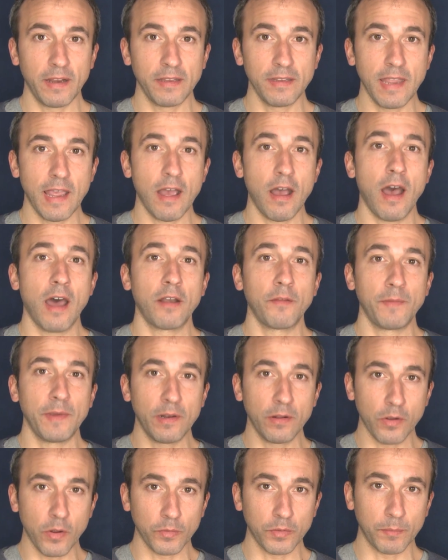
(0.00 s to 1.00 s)
And yeah,
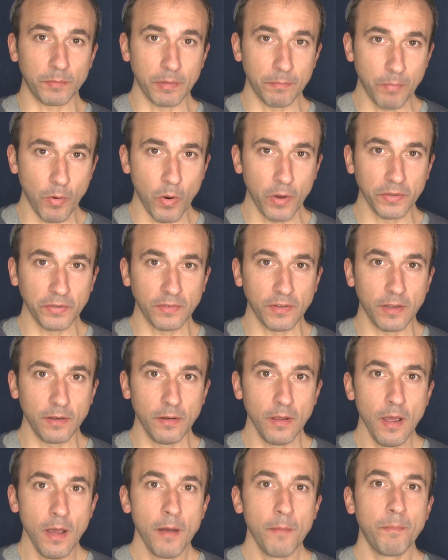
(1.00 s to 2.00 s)
Ottavino goes up to
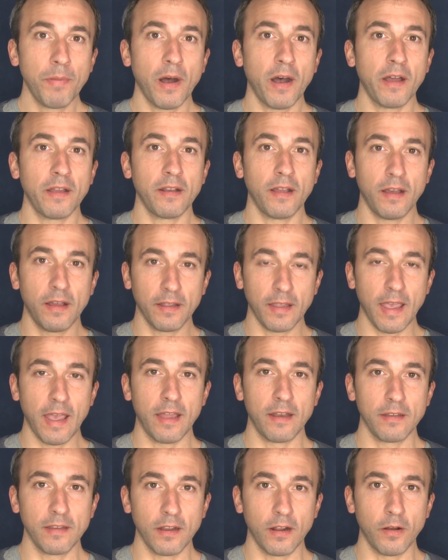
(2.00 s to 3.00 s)
Boston, but
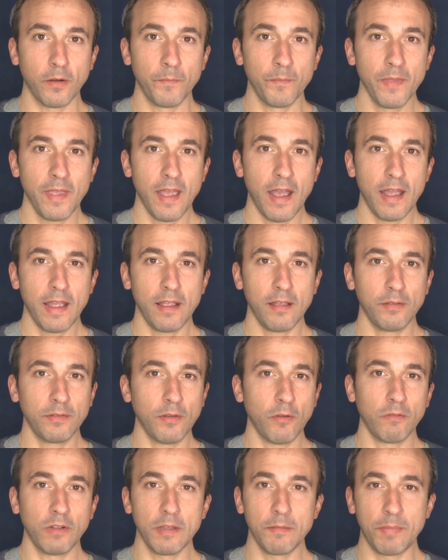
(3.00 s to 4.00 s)
again, it was
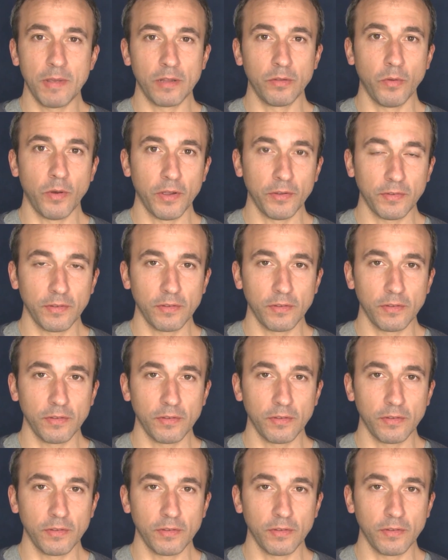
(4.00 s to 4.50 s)
no really big loss.